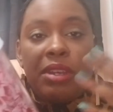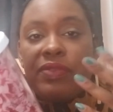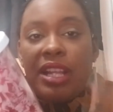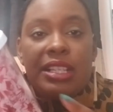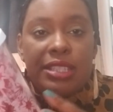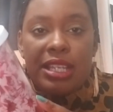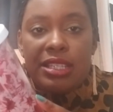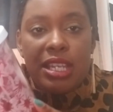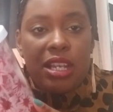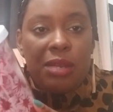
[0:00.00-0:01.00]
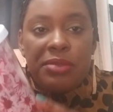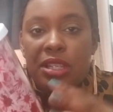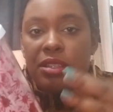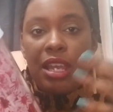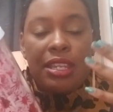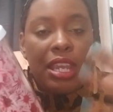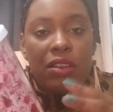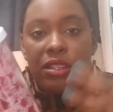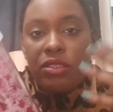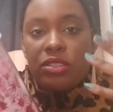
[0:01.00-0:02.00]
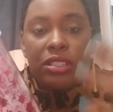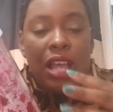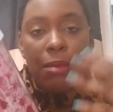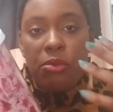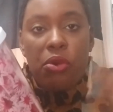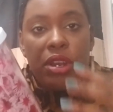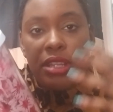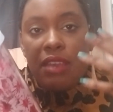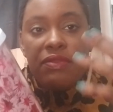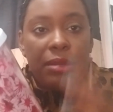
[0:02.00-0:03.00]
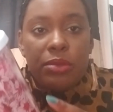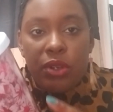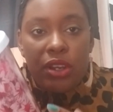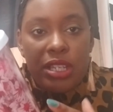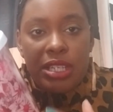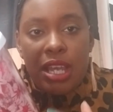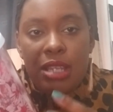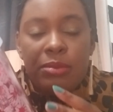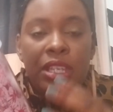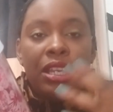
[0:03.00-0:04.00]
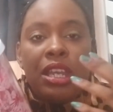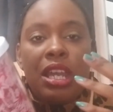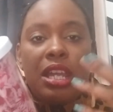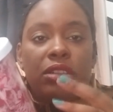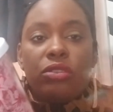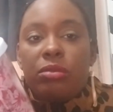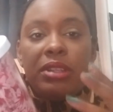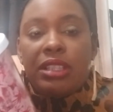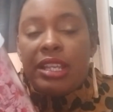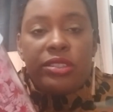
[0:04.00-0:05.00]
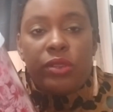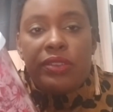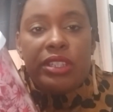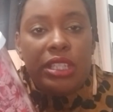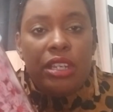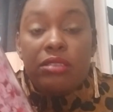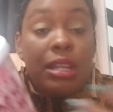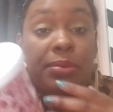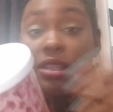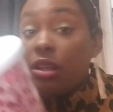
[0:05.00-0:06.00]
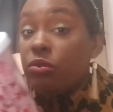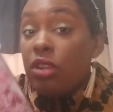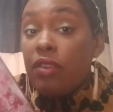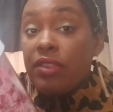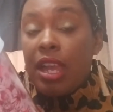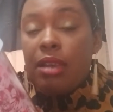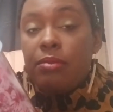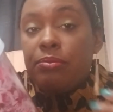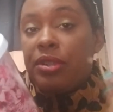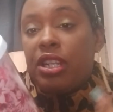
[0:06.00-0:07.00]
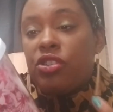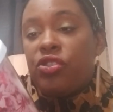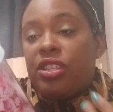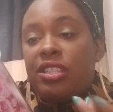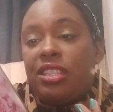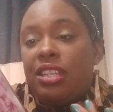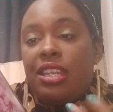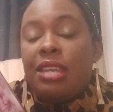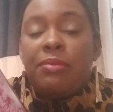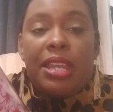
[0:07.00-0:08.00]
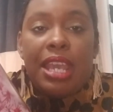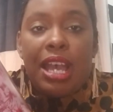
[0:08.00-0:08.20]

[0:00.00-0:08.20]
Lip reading: my Valentine's Day cups. I carry those a lot more in that February time and a little bit less throughout the year. Not because I don't love them, but it's just in my